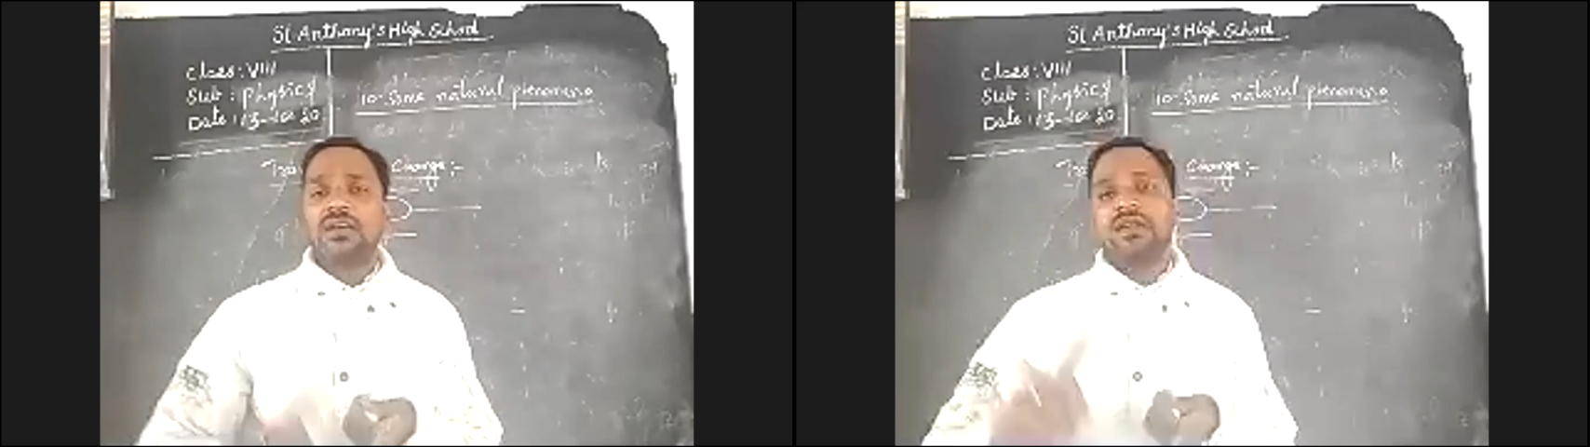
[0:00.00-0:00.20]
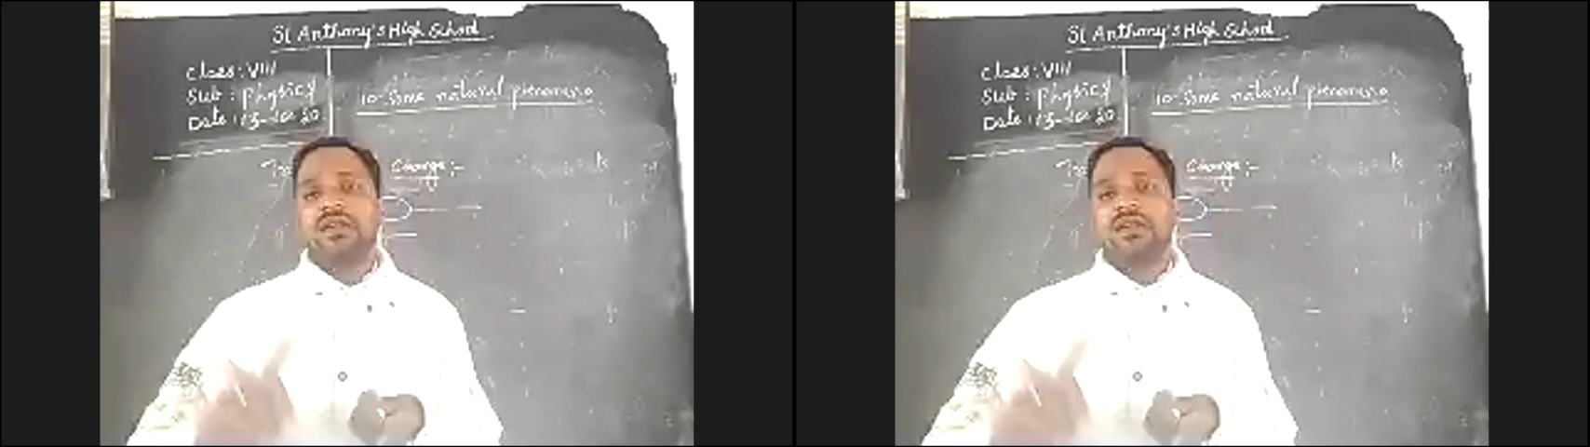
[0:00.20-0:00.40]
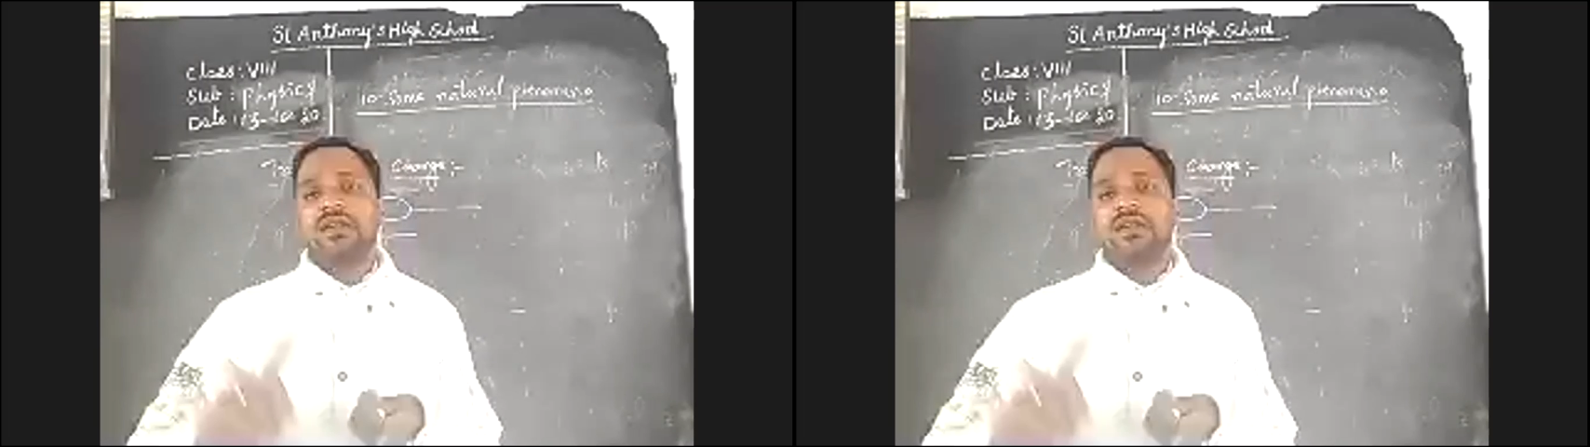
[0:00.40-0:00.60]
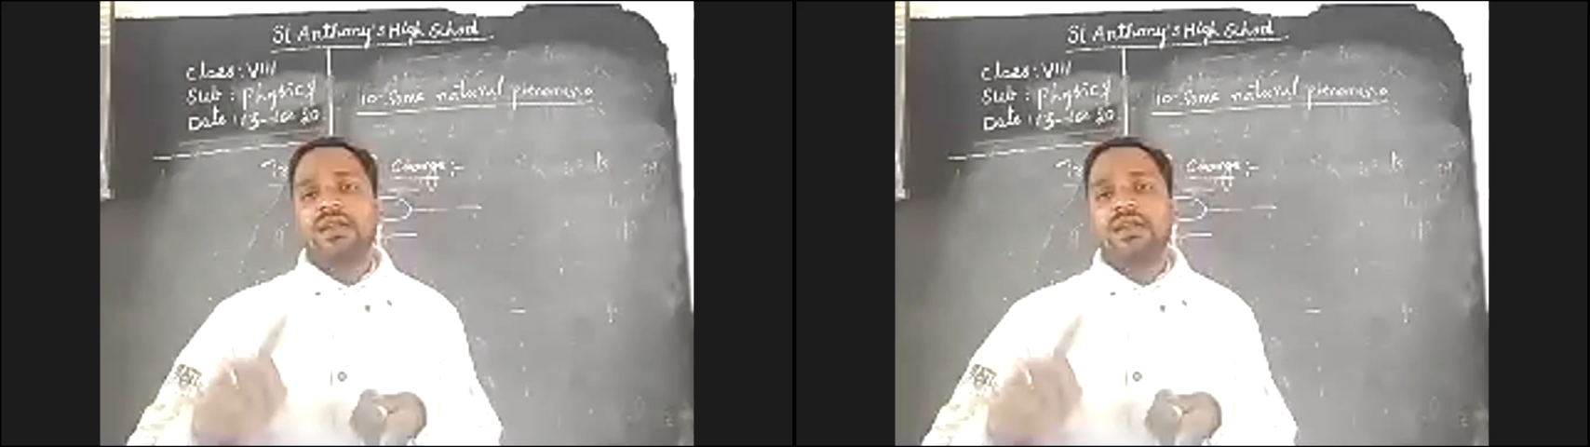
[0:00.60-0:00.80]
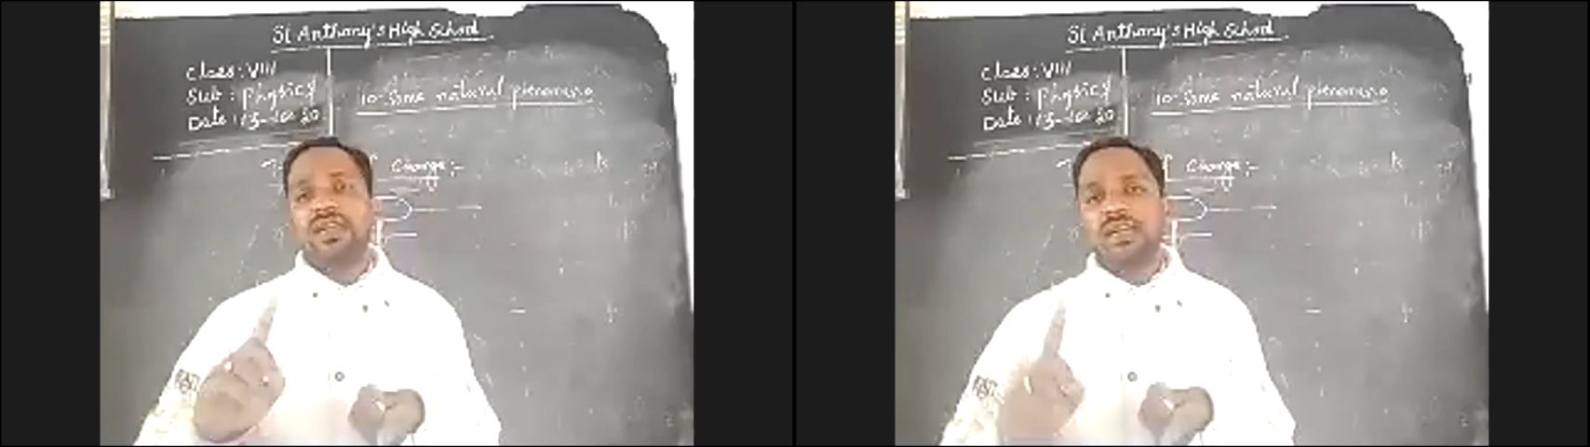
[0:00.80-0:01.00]

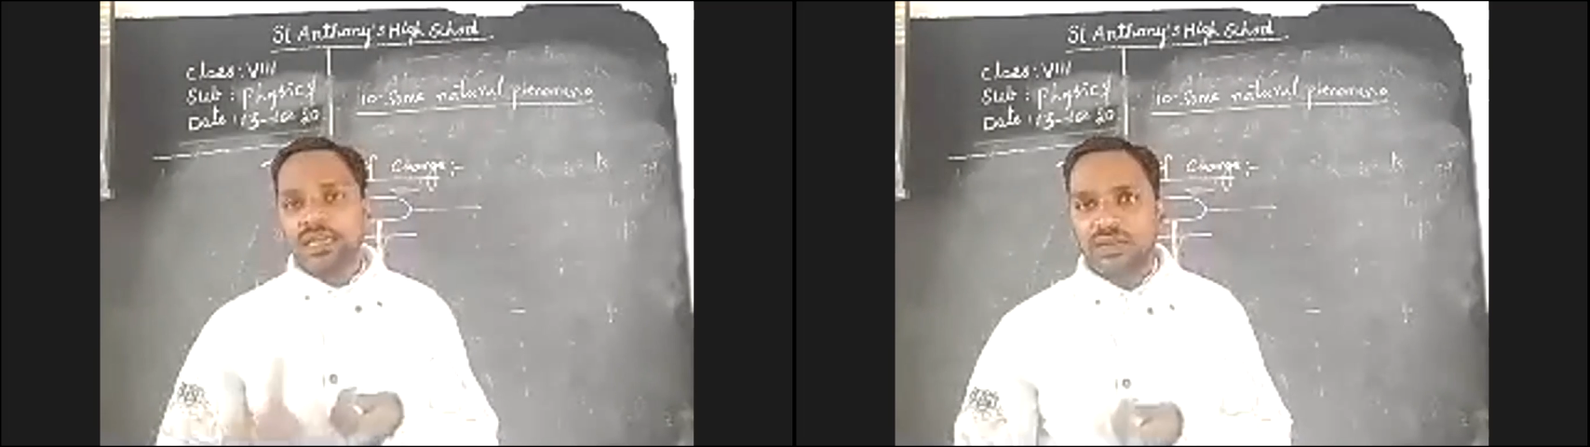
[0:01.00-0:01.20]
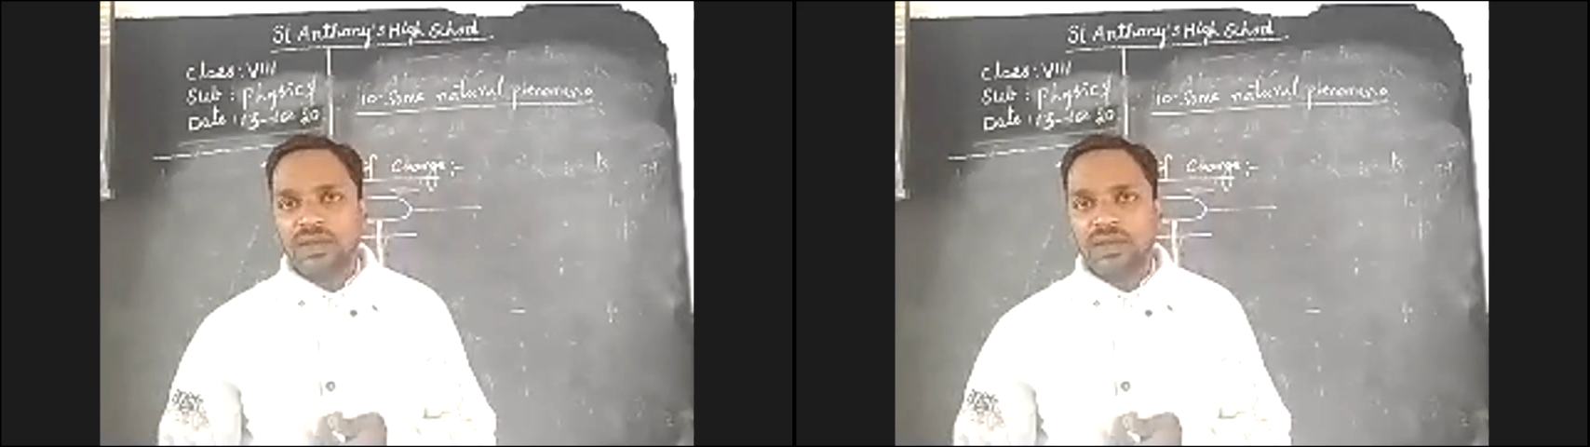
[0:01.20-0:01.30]
electric